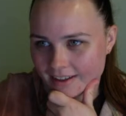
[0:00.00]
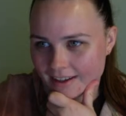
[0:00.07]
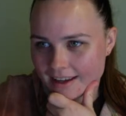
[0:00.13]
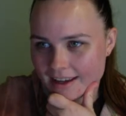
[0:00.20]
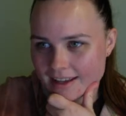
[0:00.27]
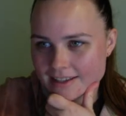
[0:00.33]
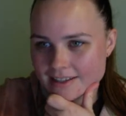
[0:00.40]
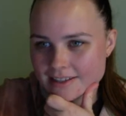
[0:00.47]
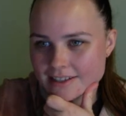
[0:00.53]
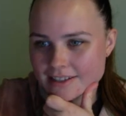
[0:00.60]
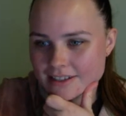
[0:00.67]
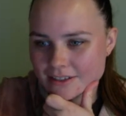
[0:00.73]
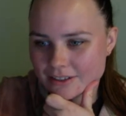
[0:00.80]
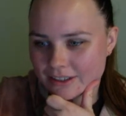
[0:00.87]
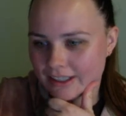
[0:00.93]
End
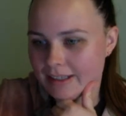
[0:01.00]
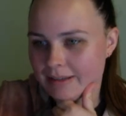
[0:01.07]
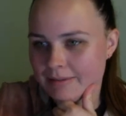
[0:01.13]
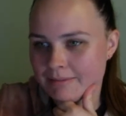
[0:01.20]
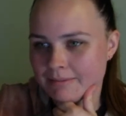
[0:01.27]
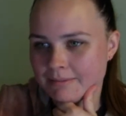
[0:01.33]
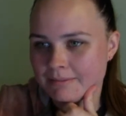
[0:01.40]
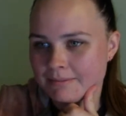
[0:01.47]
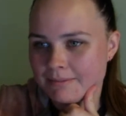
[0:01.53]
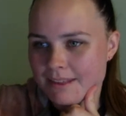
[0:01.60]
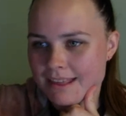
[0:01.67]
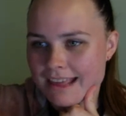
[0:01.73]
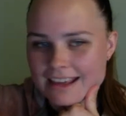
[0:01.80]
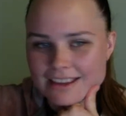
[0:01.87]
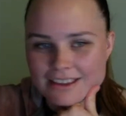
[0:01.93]
stream.
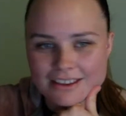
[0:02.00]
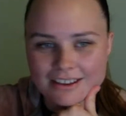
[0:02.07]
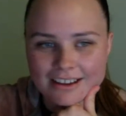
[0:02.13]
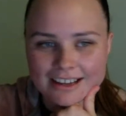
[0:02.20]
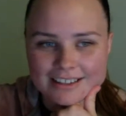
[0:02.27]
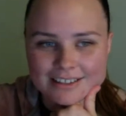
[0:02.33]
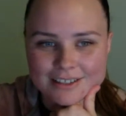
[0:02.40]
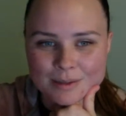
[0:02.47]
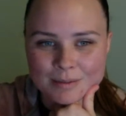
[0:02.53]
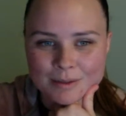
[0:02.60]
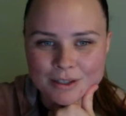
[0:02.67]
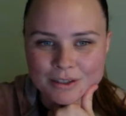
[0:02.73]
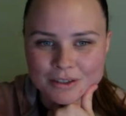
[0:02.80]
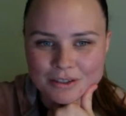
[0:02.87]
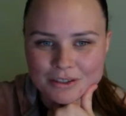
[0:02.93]
Thank you guys so much
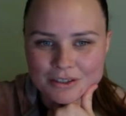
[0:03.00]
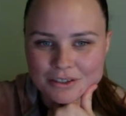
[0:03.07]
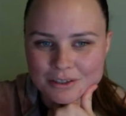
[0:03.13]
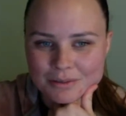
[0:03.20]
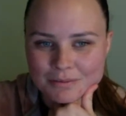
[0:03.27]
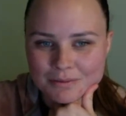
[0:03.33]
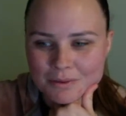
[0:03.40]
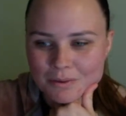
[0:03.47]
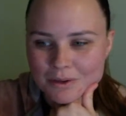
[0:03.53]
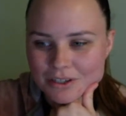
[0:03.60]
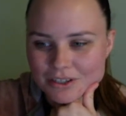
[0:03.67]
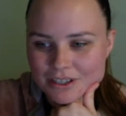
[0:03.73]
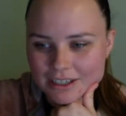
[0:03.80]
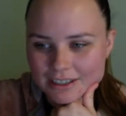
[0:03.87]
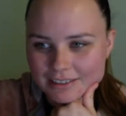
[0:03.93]
on YouTube for
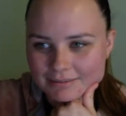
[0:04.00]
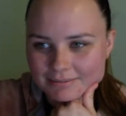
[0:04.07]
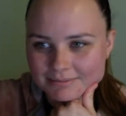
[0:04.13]
watching.